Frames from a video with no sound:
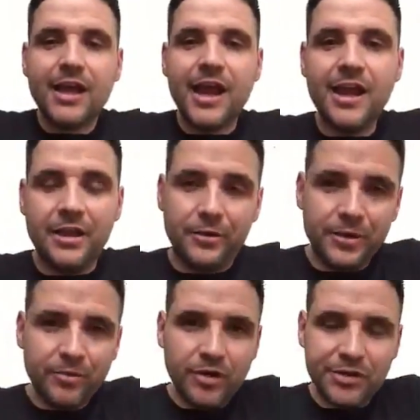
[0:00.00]
Hello
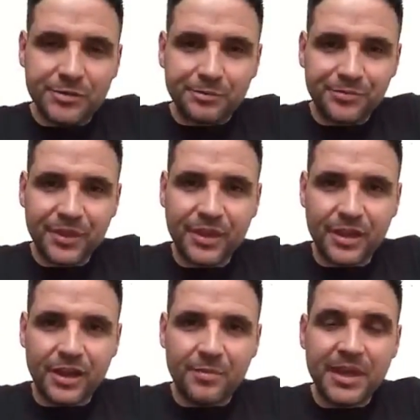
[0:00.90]
and welcome.
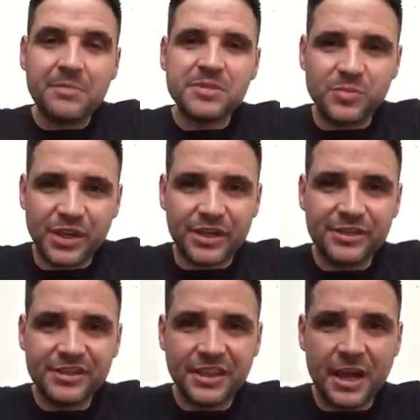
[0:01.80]
My name is Milan.
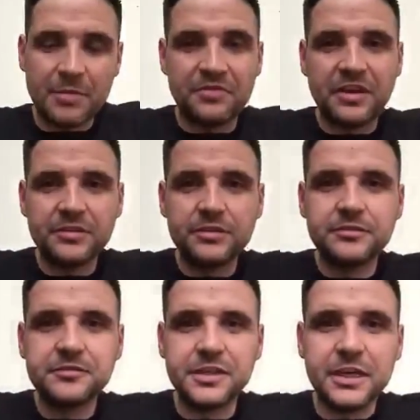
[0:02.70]
I'm a founder
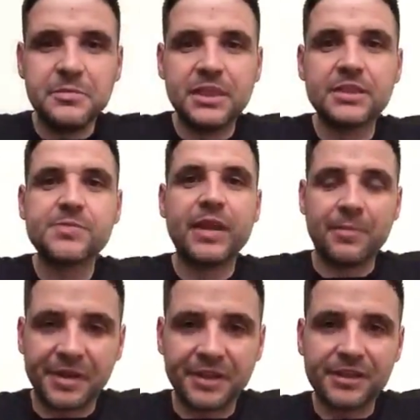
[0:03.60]
of Limitless
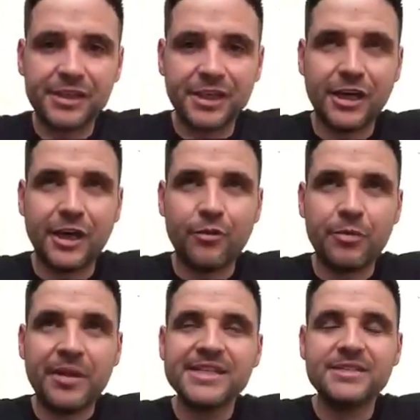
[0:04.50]
Plumbing. We're
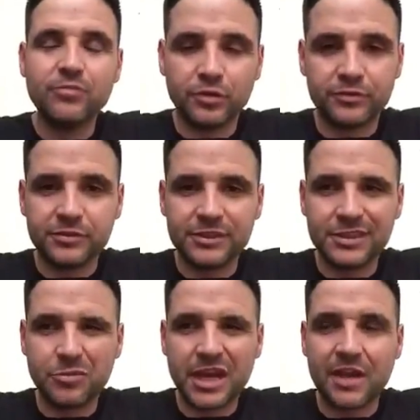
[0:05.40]
based in Watford
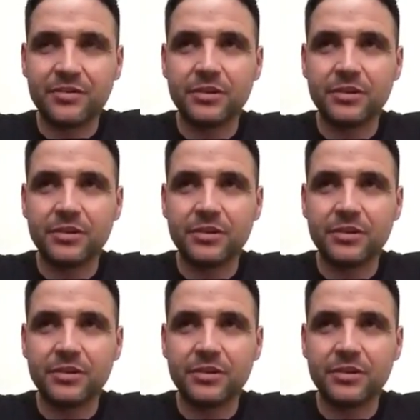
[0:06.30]
and we cover